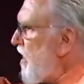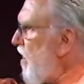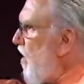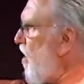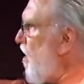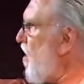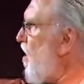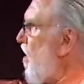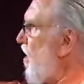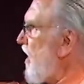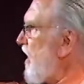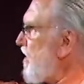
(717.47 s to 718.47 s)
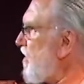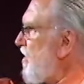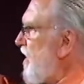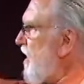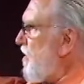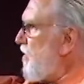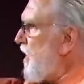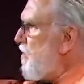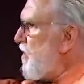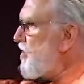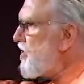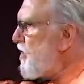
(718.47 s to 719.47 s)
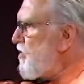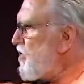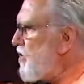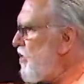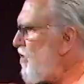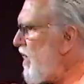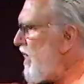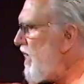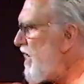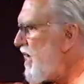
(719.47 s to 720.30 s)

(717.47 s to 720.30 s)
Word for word: hall and greeting people as she was going,